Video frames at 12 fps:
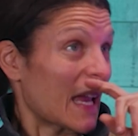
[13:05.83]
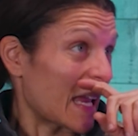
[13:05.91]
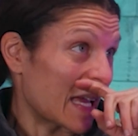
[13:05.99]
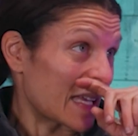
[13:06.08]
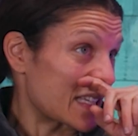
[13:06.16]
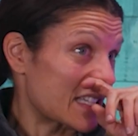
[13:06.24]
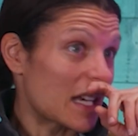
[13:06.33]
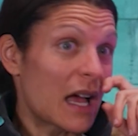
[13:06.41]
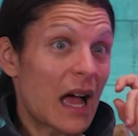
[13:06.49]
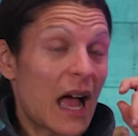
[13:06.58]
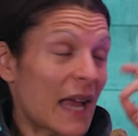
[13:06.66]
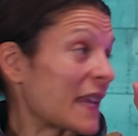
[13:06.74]
and
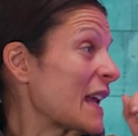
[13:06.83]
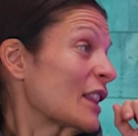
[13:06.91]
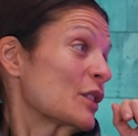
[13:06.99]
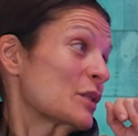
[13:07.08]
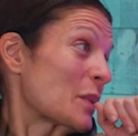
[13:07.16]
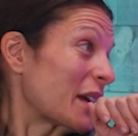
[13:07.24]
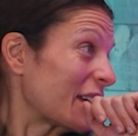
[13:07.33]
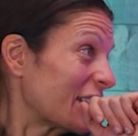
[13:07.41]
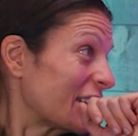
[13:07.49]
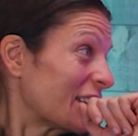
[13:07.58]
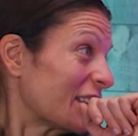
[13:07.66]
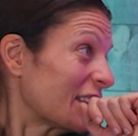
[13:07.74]
I can't lose weight.
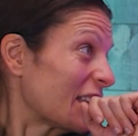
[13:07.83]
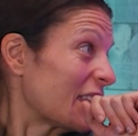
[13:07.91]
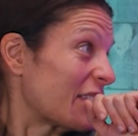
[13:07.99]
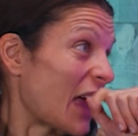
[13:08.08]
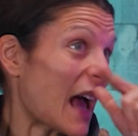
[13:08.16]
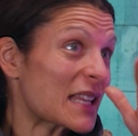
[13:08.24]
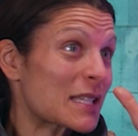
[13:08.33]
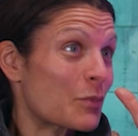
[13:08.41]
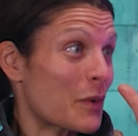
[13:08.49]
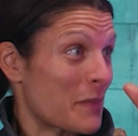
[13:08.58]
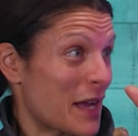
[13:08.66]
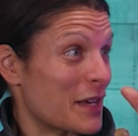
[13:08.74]
Yeah. That's
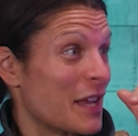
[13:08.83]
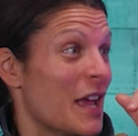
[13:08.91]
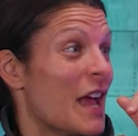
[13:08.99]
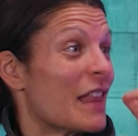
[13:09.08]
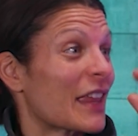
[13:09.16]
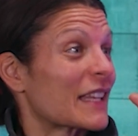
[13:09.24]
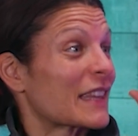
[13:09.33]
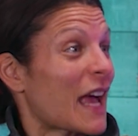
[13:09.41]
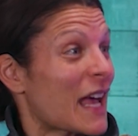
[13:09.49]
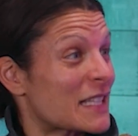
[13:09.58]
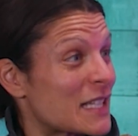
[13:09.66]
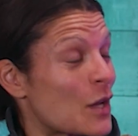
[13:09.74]
what
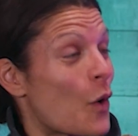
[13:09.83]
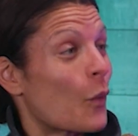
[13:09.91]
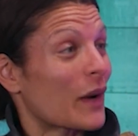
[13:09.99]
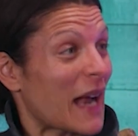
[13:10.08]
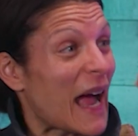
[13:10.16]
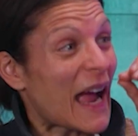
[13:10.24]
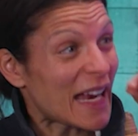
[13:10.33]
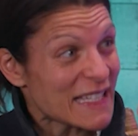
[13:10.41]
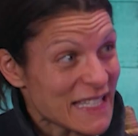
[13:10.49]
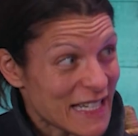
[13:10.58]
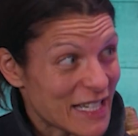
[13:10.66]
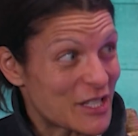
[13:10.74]
that's what I
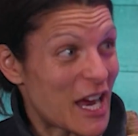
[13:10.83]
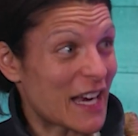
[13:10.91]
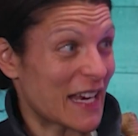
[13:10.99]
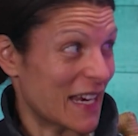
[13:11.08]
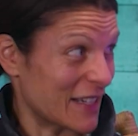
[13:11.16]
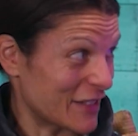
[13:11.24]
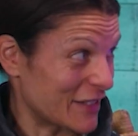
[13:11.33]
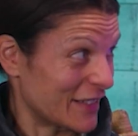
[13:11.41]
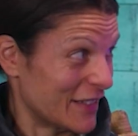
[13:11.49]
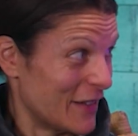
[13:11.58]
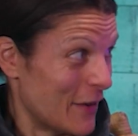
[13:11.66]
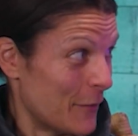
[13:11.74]
teach how to
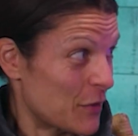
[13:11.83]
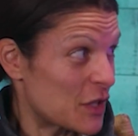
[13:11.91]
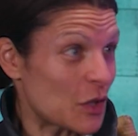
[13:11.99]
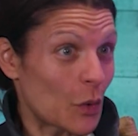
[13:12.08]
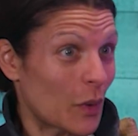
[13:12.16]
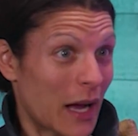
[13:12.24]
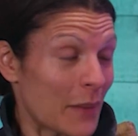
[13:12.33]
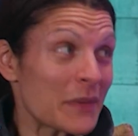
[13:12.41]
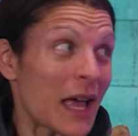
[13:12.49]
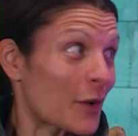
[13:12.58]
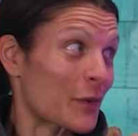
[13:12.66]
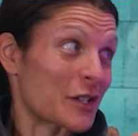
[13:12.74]
handle. Yeah. So I'm
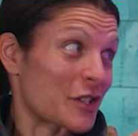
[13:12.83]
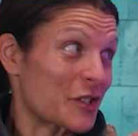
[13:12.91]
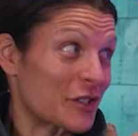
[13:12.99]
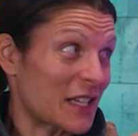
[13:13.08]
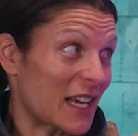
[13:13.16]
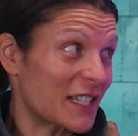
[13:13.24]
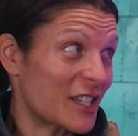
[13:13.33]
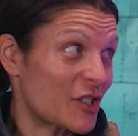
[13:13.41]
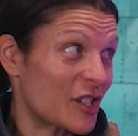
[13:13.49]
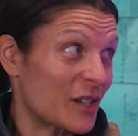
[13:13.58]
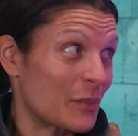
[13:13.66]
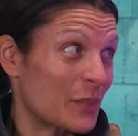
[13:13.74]
not a registered
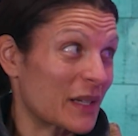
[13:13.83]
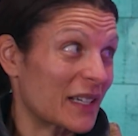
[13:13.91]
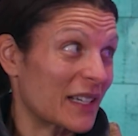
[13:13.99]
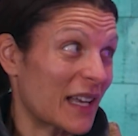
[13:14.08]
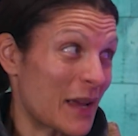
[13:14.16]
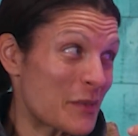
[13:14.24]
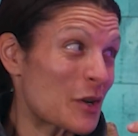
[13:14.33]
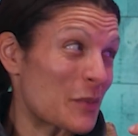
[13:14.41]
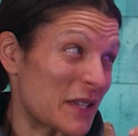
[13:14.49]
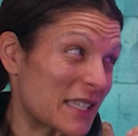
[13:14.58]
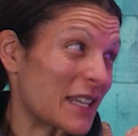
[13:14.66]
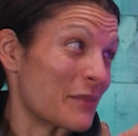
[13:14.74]
dietitian, but I'm an
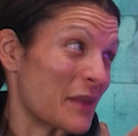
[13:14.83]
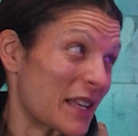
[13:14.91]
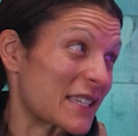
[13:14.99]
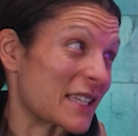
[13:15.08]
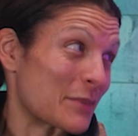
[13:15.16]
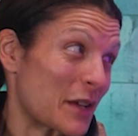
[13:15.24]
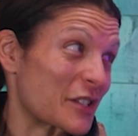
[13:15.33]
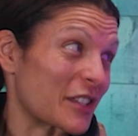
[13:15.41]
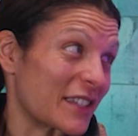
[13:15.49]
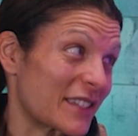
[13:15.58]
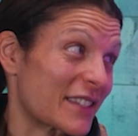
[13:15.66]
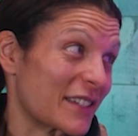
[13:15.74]
obesity medicine
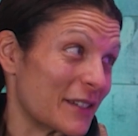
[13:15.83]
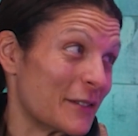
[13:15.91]
specialist.